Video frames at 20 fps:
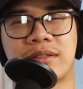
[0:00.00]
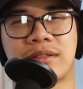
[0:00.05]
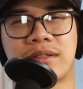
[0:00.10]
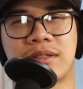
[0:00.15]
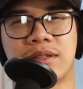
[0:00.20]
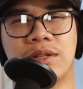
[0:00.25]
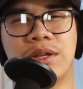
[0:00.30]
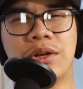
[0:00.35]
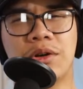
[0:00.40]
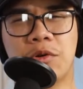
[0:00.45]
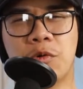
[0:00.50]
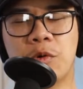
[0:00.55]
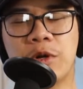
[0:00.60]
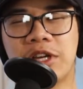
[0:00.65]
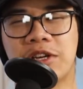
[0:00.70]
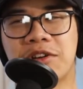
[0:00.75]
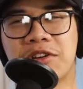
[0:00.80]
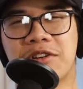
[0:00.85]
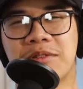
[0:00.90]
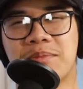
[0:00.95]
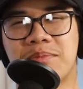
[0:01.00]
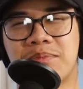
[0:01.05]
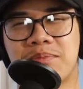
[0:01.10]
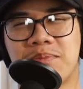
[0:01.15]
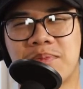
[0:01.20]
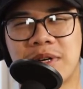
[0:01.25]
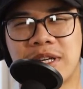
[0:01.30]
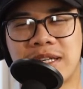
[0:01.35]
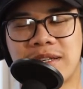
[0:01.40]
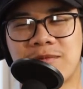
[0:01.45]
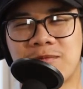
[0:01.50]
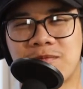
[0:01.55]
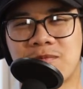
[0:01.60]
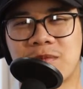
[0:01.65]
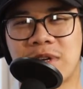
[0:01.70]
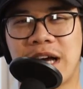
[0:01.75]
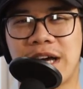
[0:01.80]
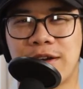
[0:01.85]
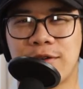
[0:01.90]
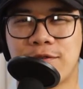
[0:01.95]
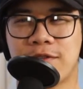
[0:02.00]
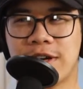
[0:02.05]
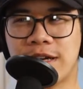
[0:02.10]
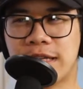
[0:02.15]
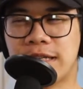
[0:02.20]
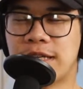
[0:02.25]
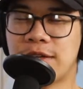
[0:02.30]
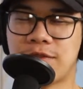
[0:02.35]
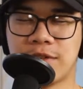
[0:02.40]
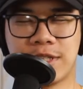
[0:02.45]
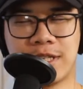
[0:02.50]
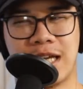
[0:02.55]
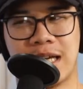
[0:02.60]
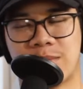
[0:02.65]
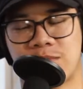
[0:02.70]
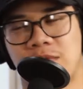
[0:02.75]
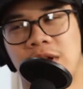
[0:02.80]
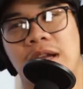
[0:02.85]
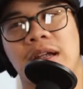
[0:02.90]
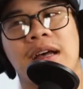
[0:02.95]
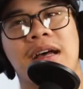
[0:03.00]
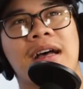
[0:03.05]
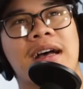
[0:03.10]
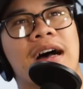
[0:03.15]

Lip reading: a little weird, but kind of funny. Different times, right?